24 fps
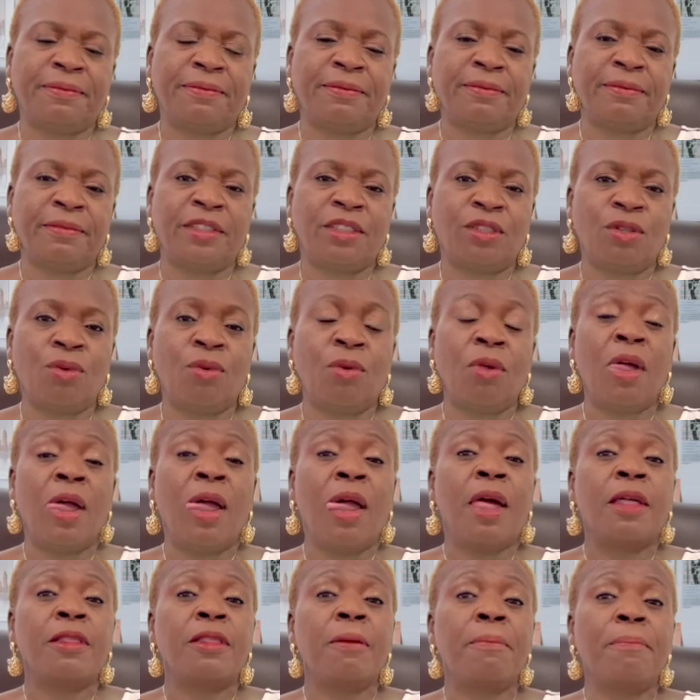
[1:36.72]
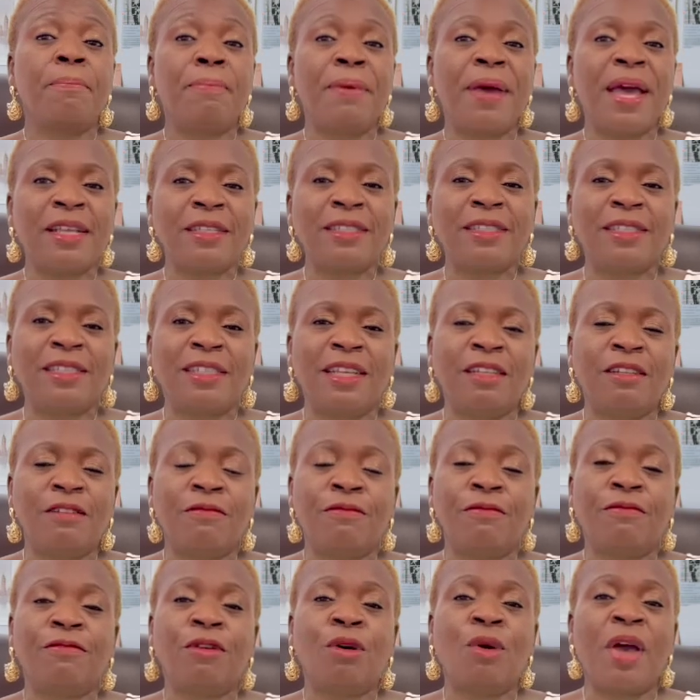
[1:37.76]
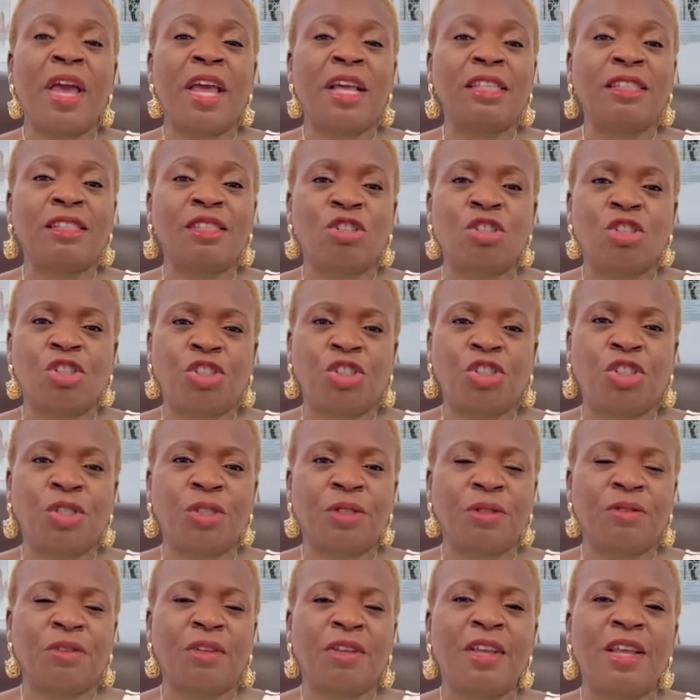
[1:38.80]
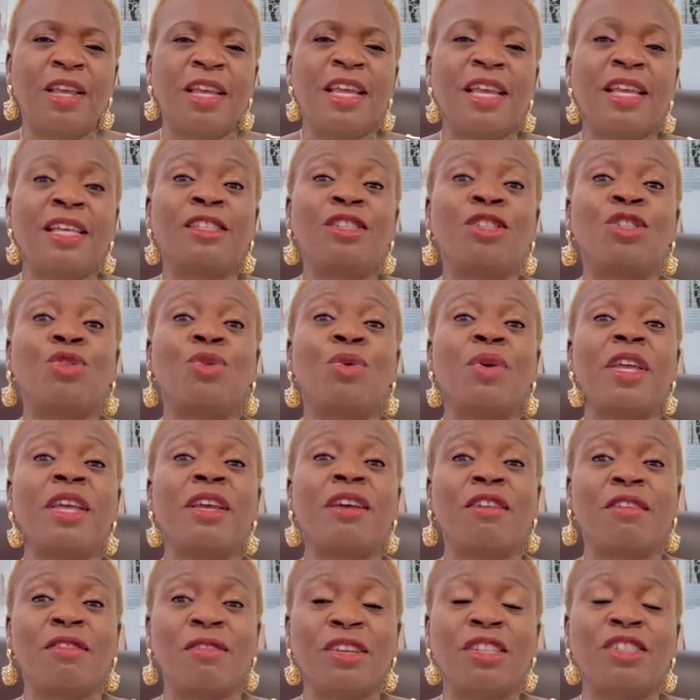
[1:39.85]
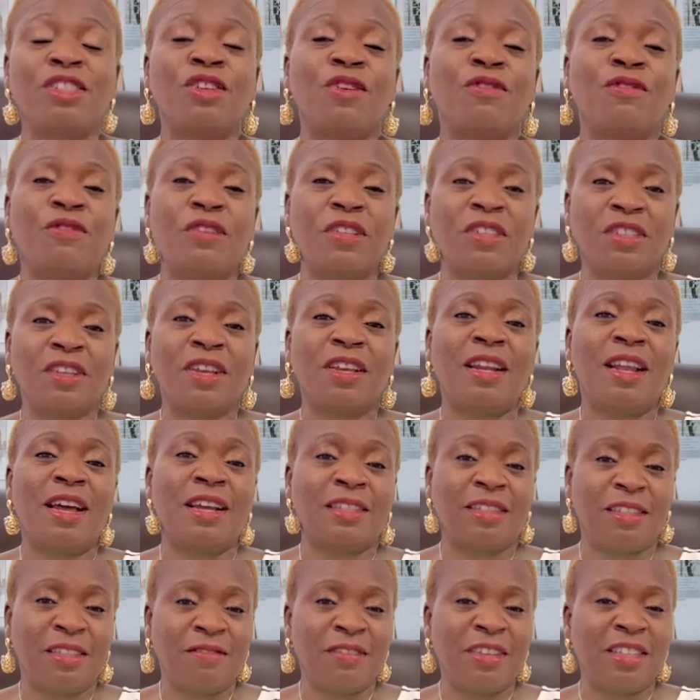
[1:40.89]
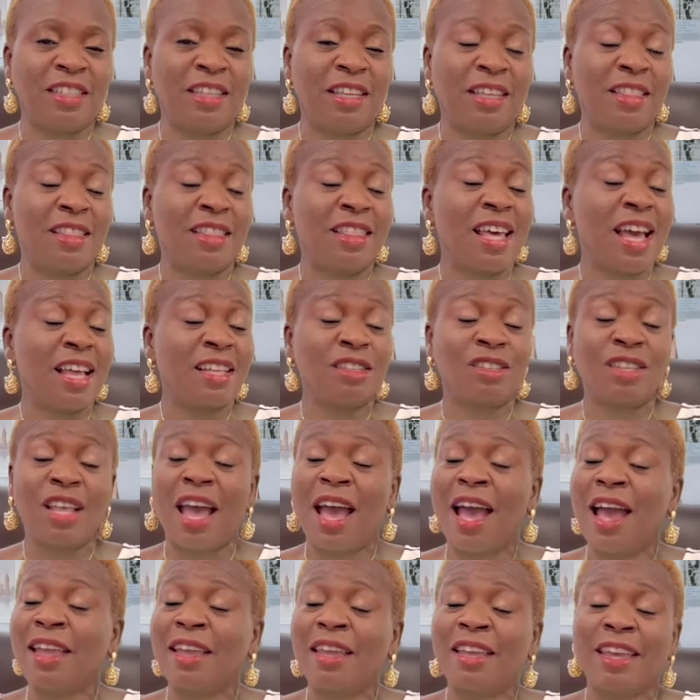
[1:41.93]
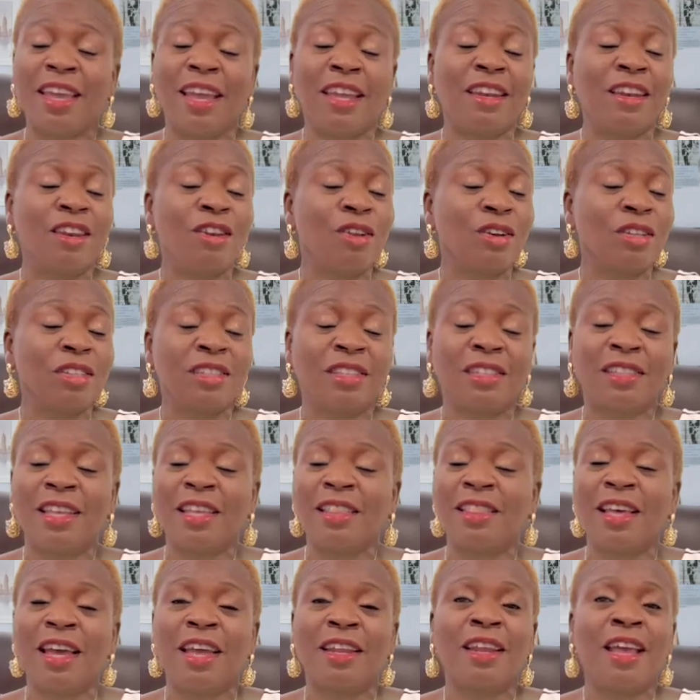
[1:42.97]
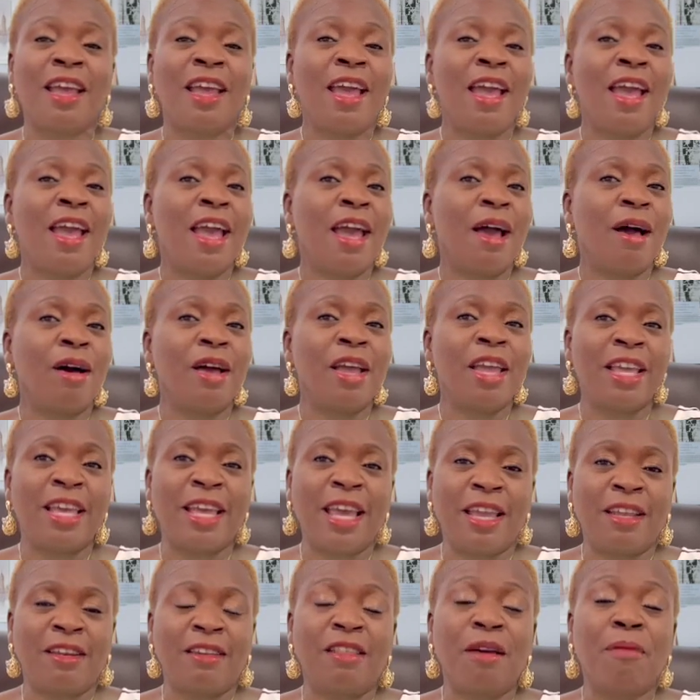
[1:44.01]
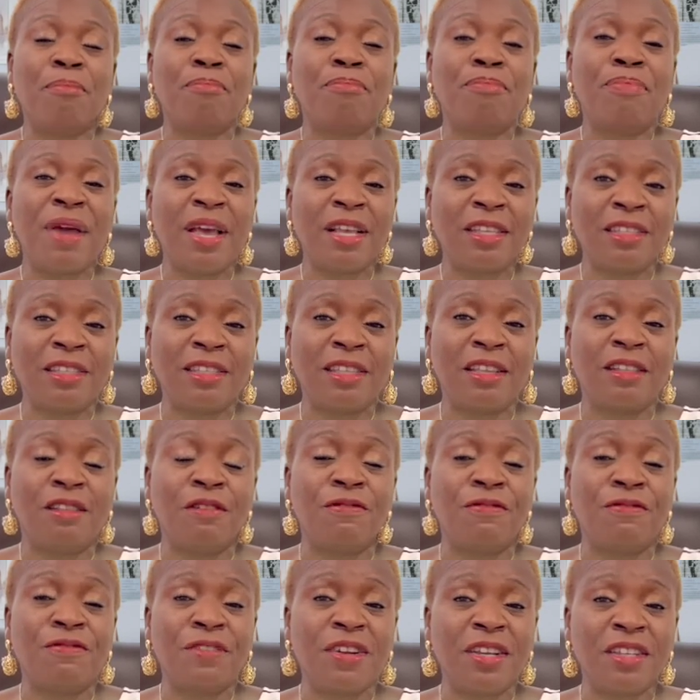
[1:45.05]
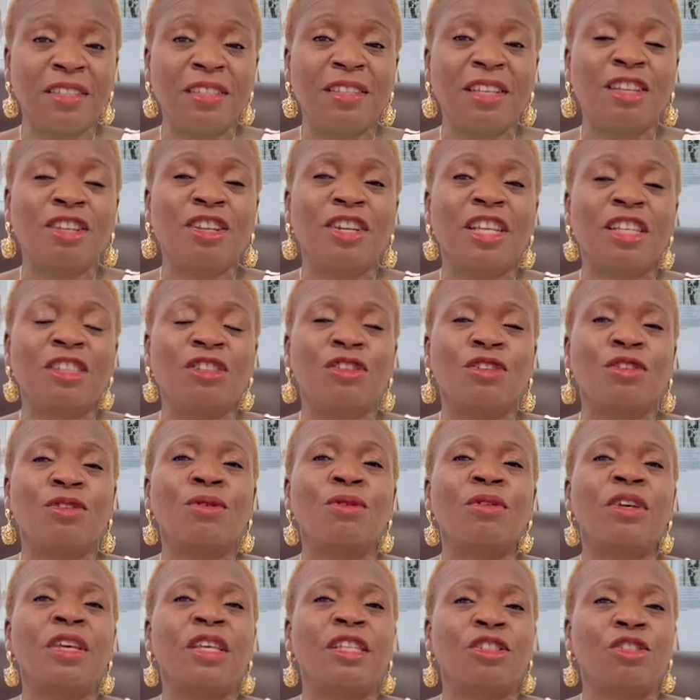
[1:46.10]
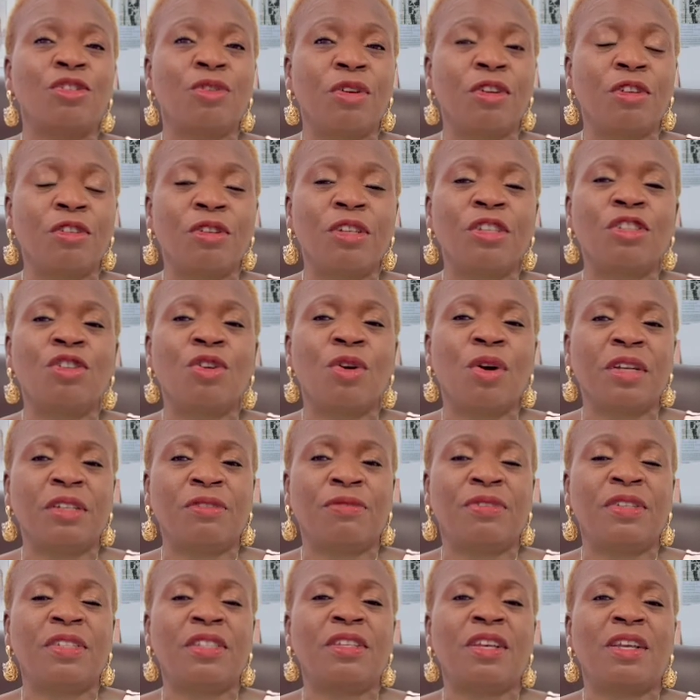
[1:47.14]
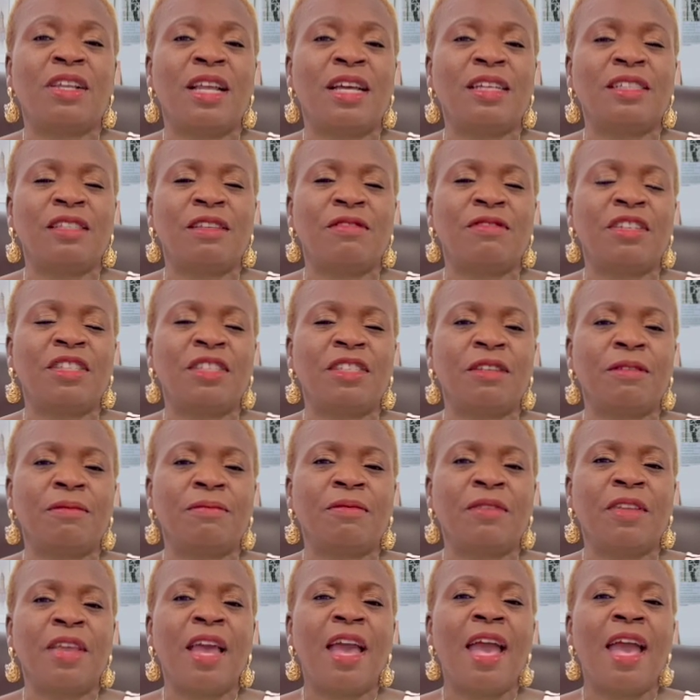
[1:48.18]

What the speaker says: So the best thing for exhaustion is to increase your physical activity. I cannot say that again. The first thing you need to do is to increase your physical activity.